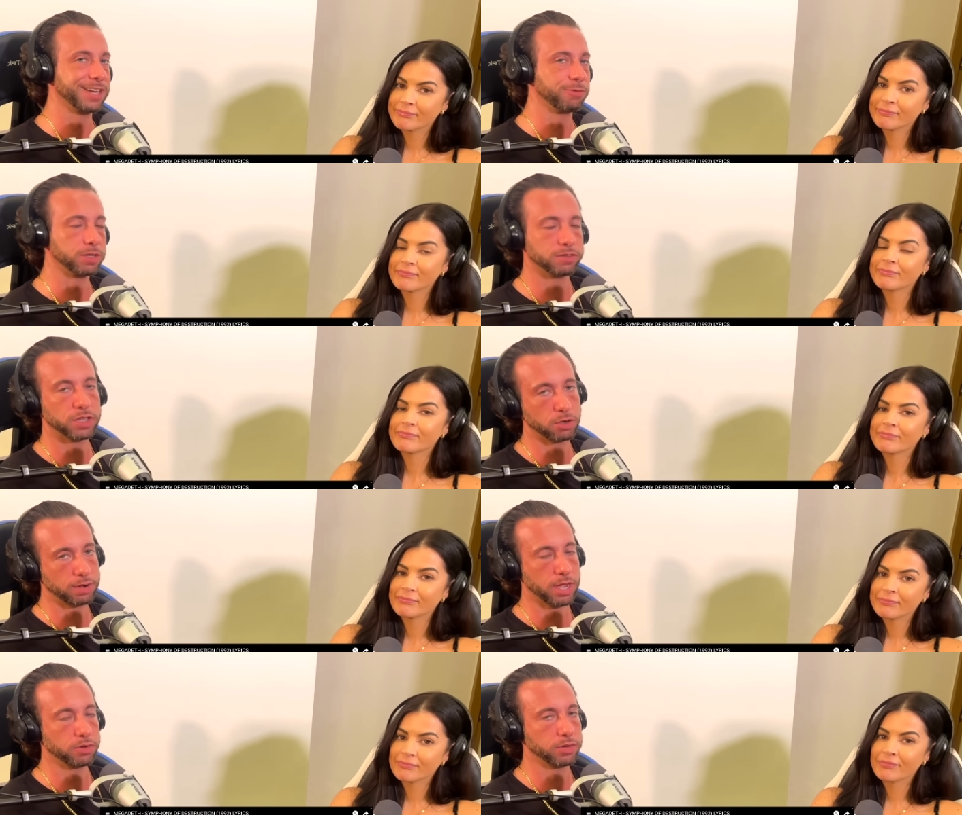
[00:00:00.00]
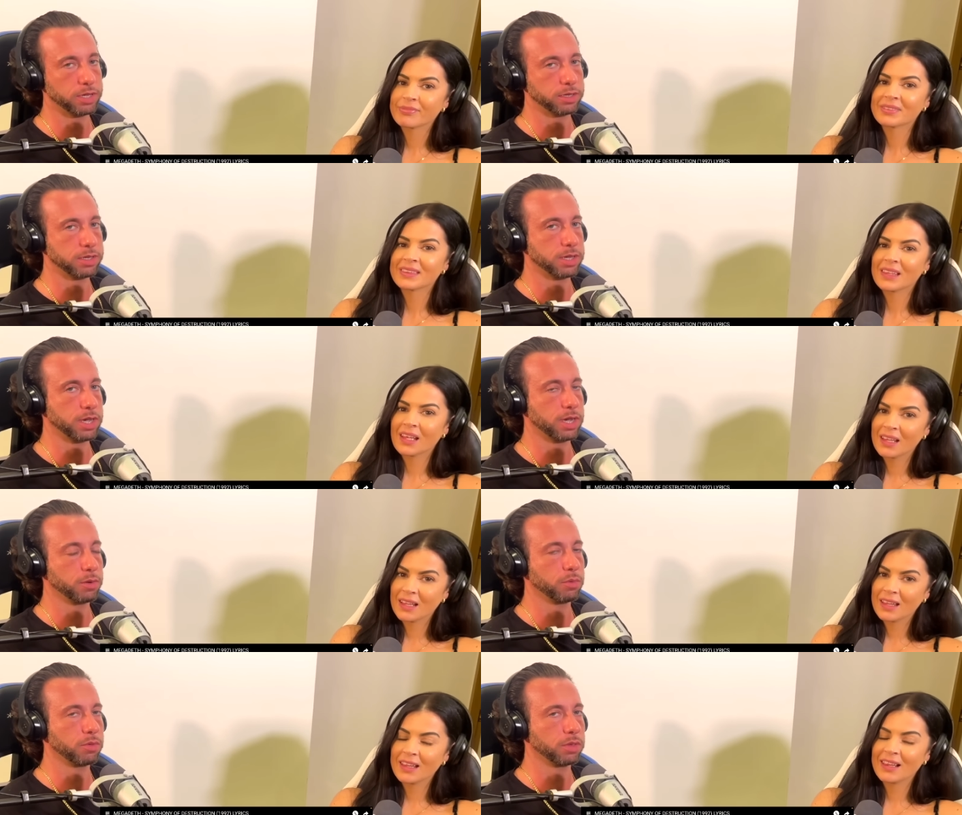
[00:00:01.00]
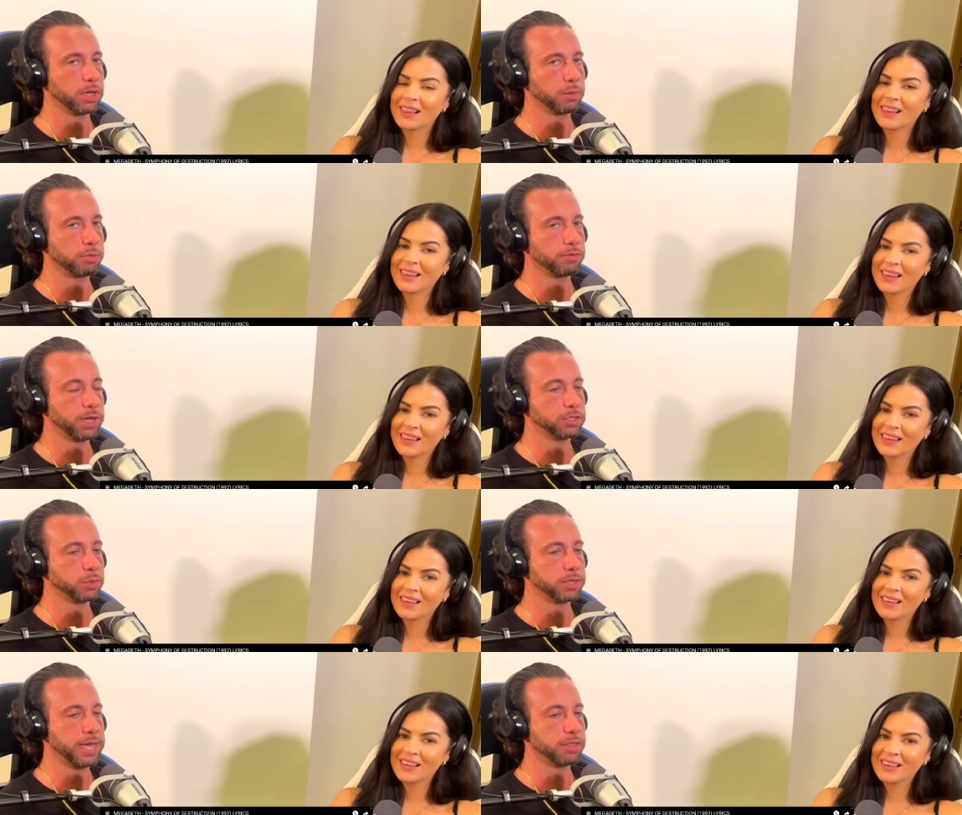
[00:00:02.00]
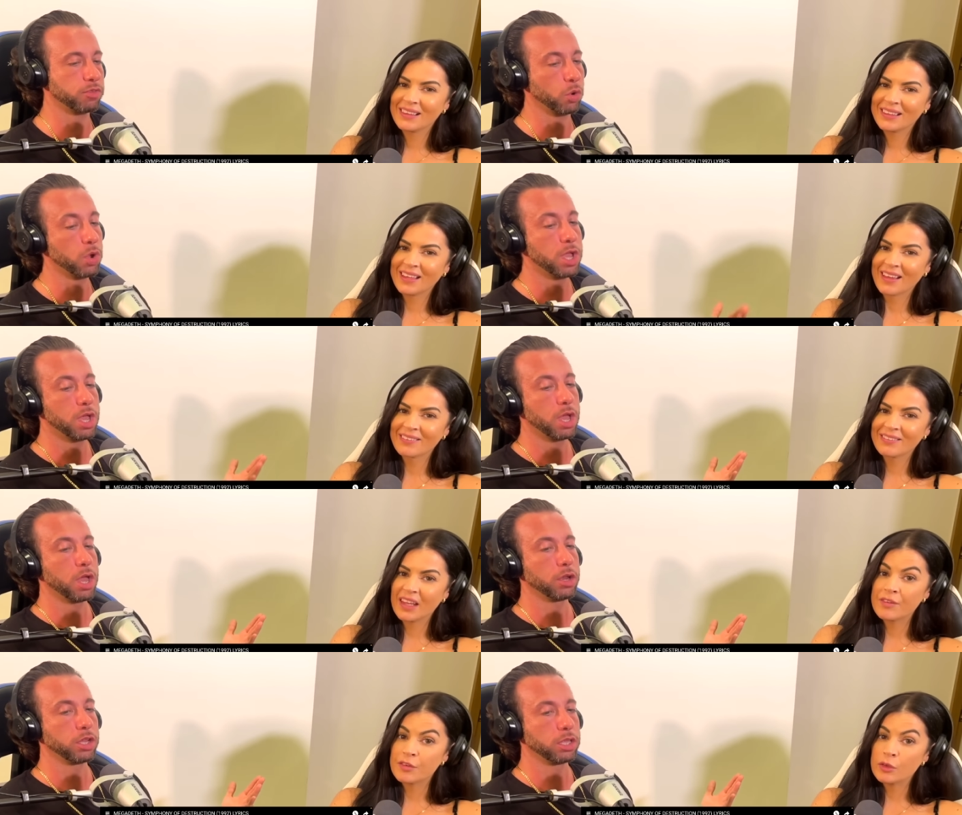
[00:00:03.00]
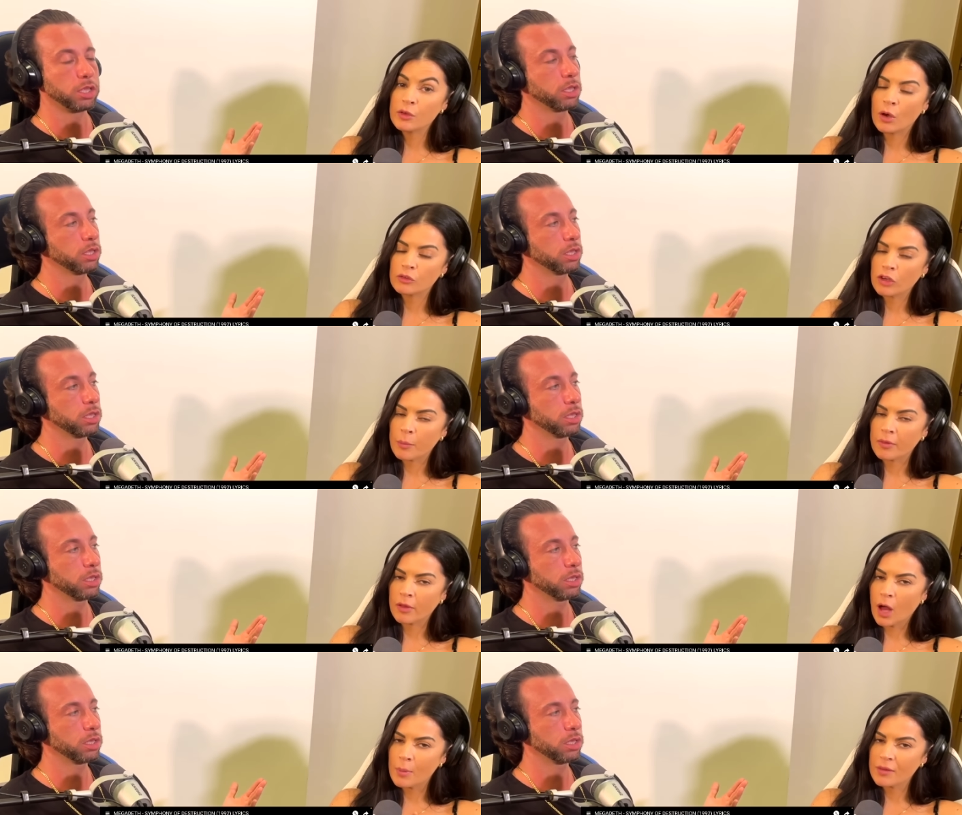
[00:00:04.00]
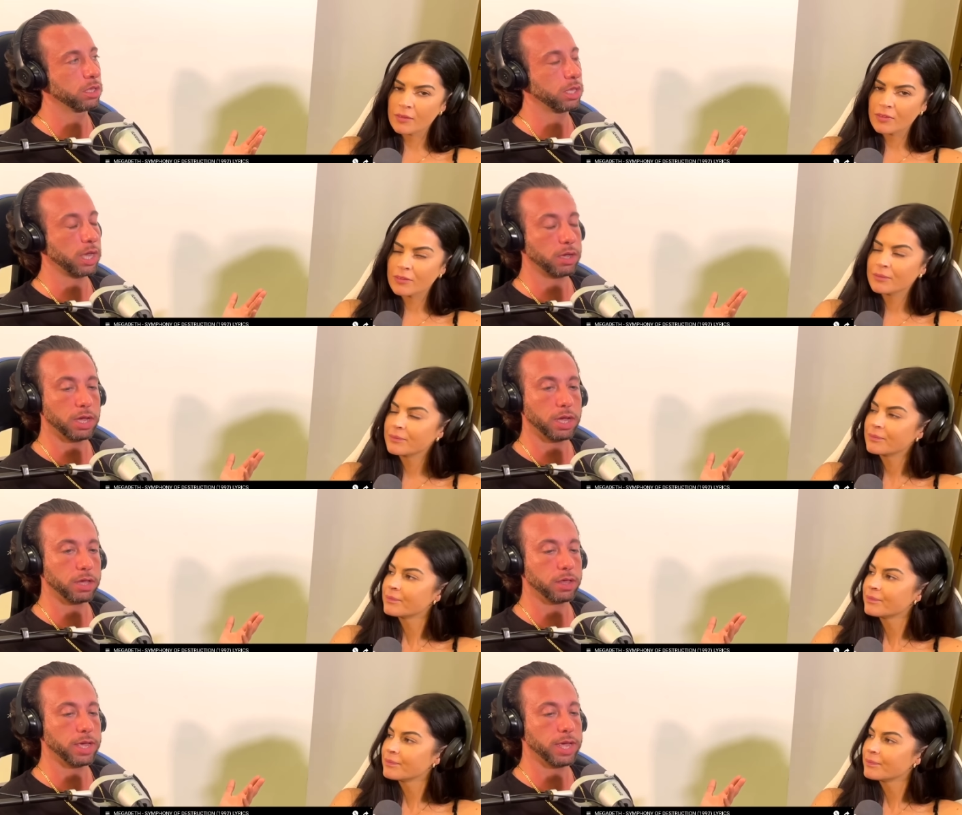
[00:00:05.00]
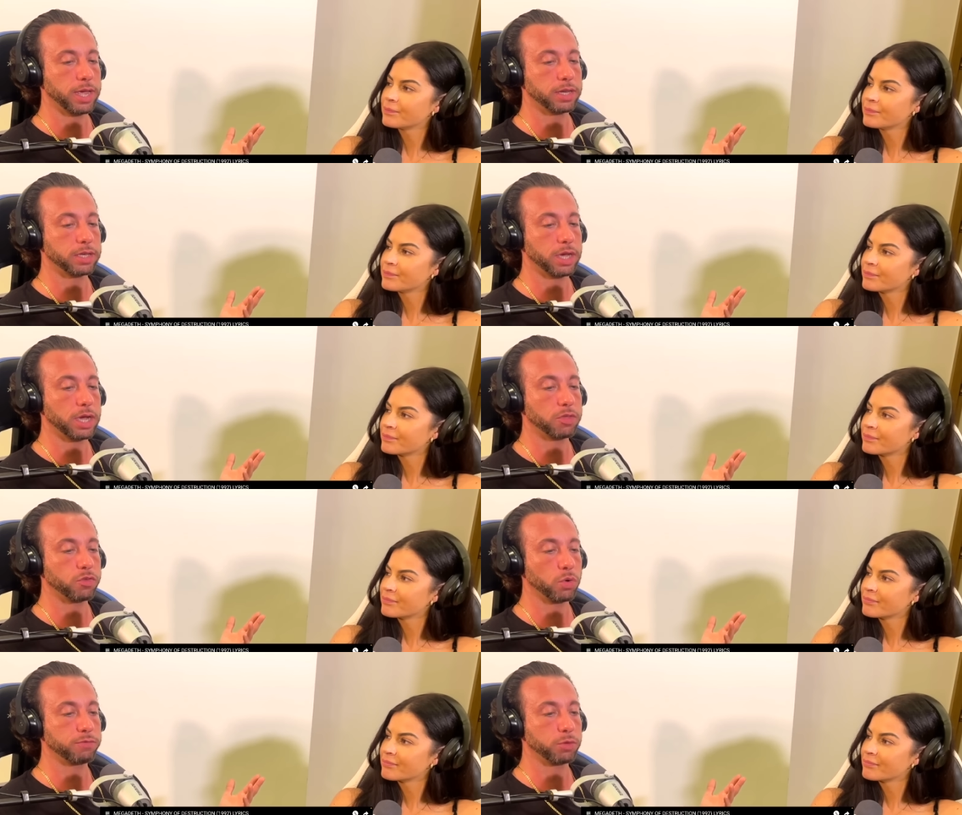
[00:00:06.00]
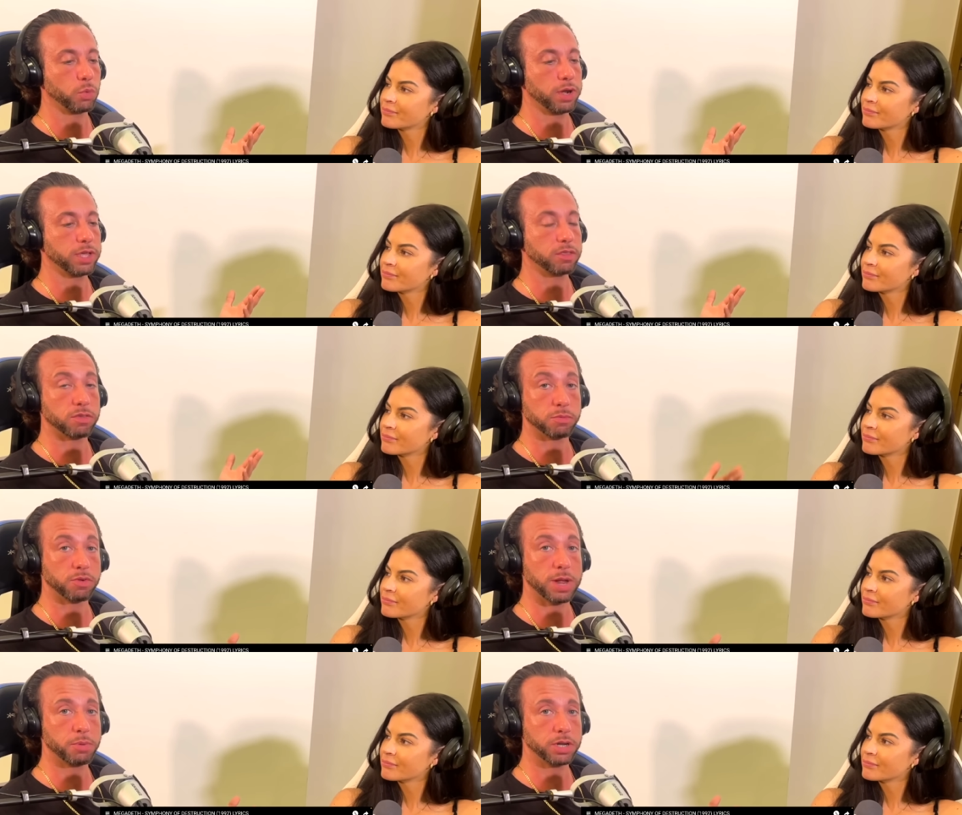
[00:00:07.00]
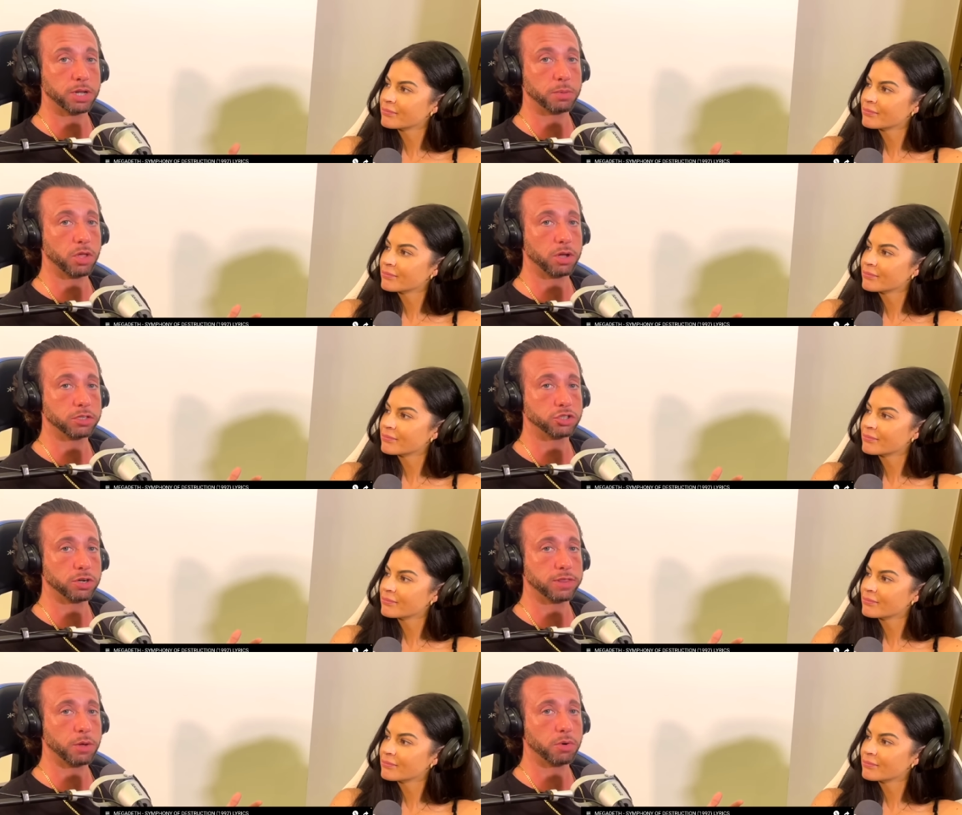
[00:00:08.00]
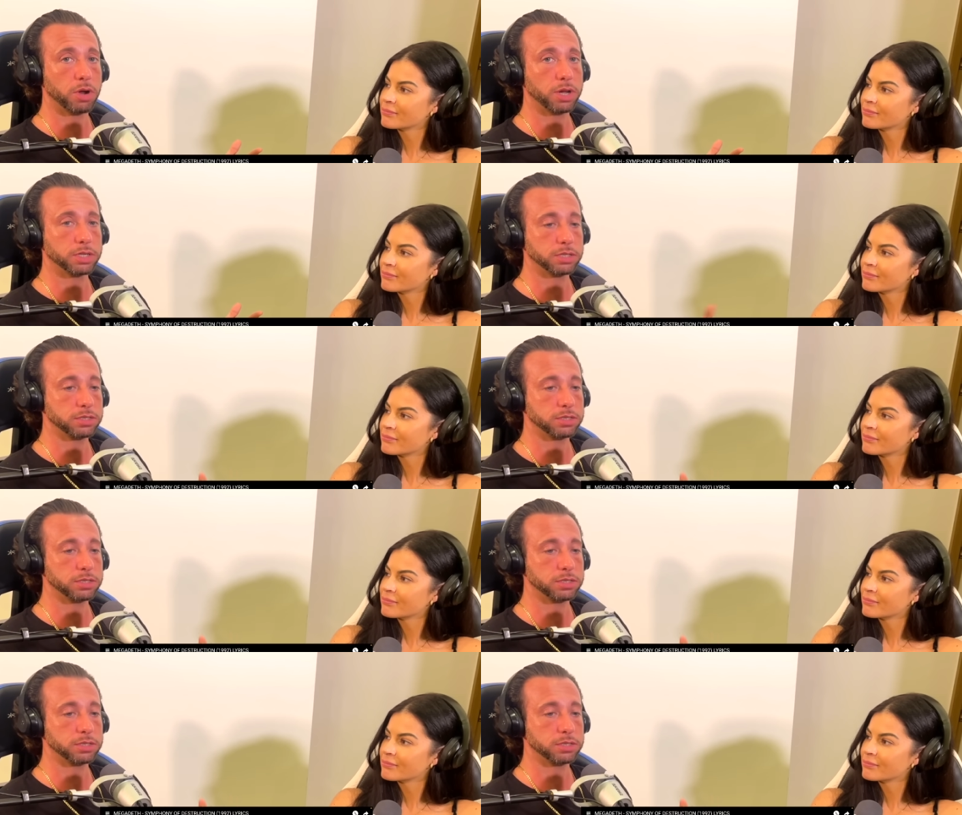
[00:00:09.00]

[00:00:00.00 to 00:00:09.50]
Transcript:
Speaker 1: end if you stick around and uh, we'll uh, provide you with that. So, yes.
Speaker 2: and if you do know, drop it in the comments. Yeah.
Speaker 1: And uh, so if you want to hit the subscribe button, come along on this journey that we're on,